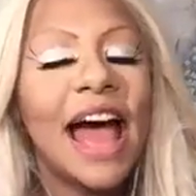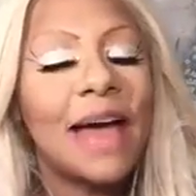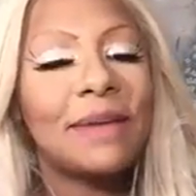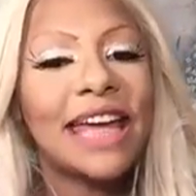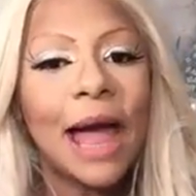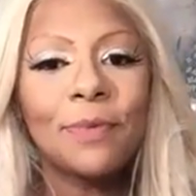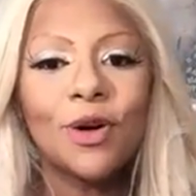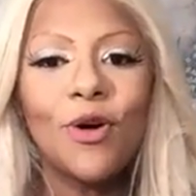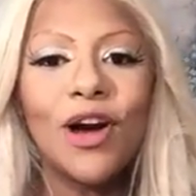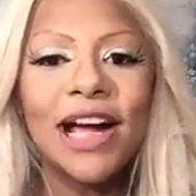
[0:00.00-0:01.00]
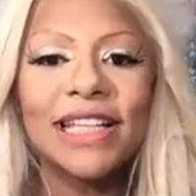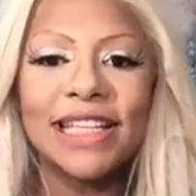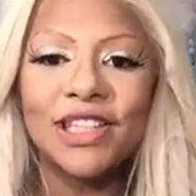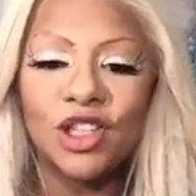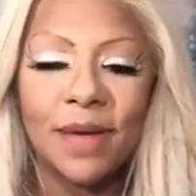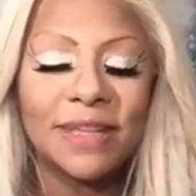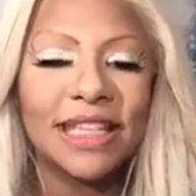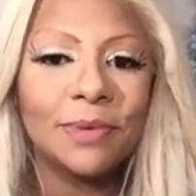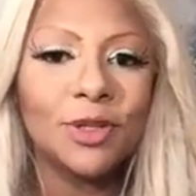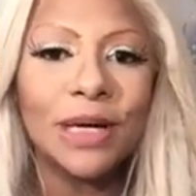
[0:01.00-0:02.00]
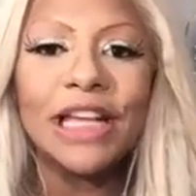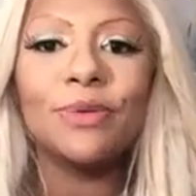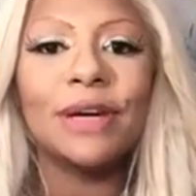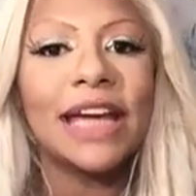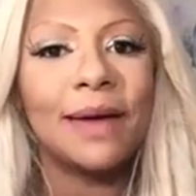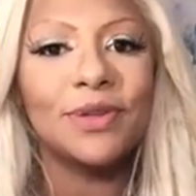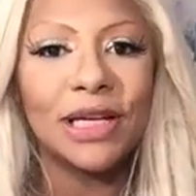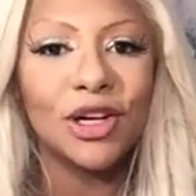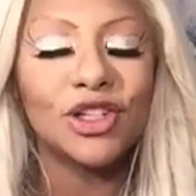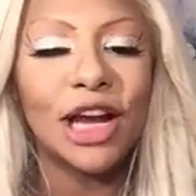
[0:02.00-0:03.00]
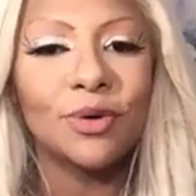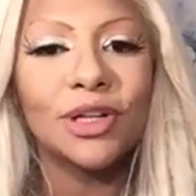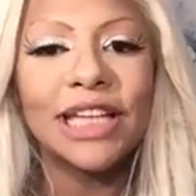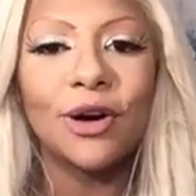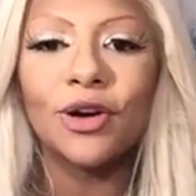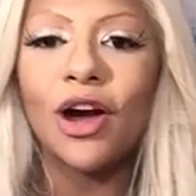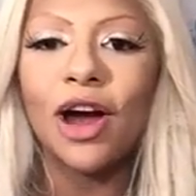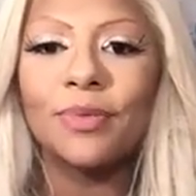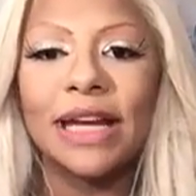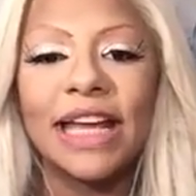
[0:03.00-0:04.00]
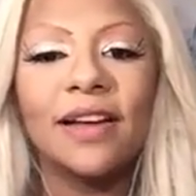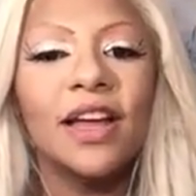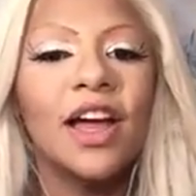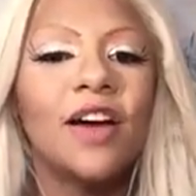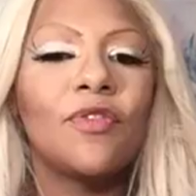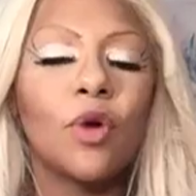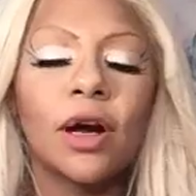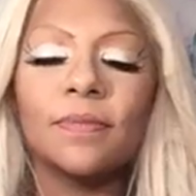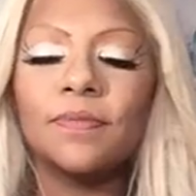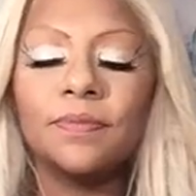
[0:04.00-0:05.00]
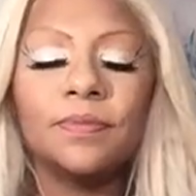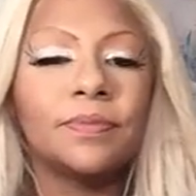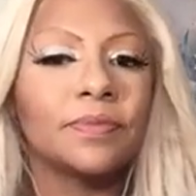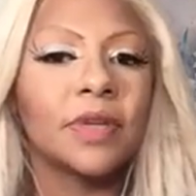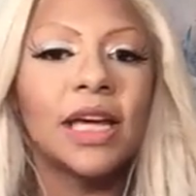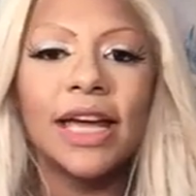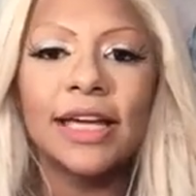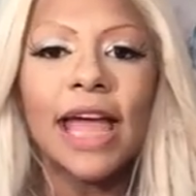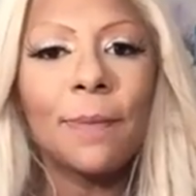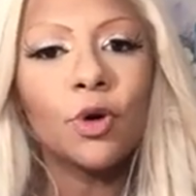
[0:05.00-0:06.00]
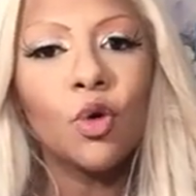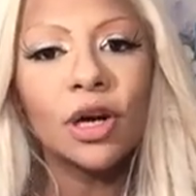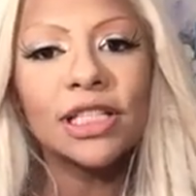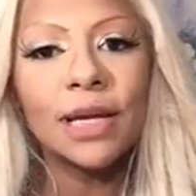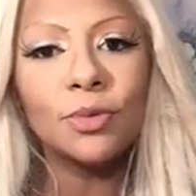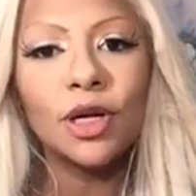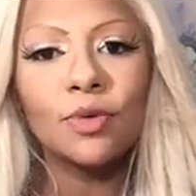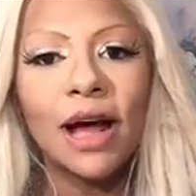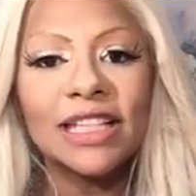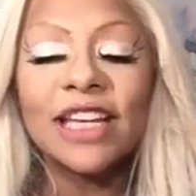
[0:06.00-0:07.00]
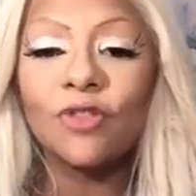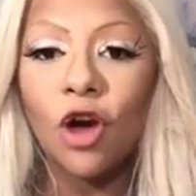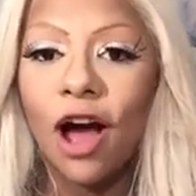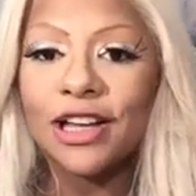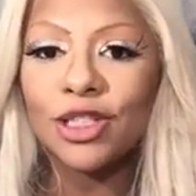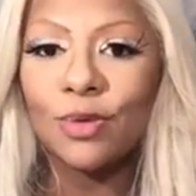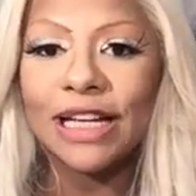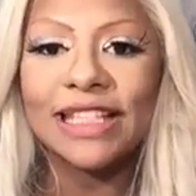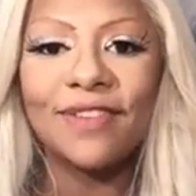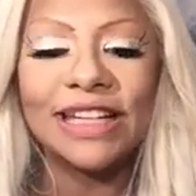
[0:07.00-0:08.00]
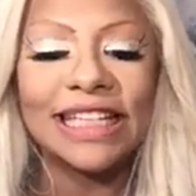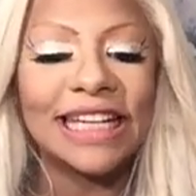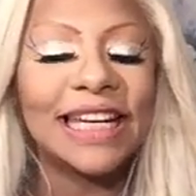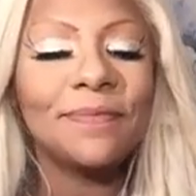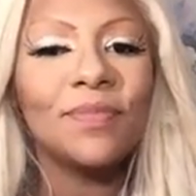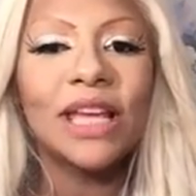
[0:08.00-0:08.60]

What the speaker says: Hi, my Capricorns. It's jamiezebra23. I'm doing your general tarot card reading for Capricorn Sun, Moon, and Rising for August 2017.